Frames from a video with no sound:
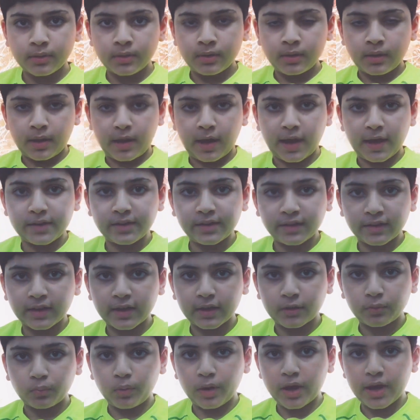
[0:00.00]
ending
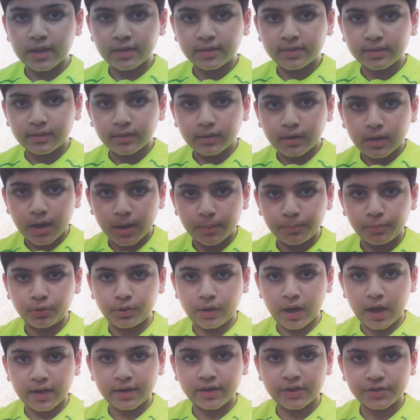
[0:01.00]
it with a
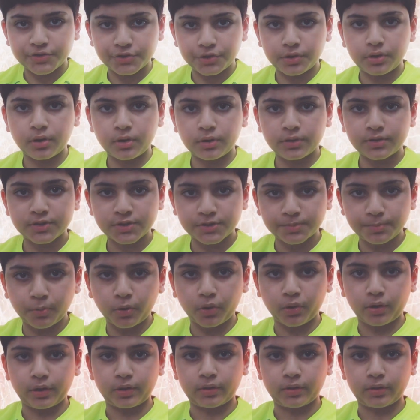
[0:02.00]
Bugatti Chiron Sport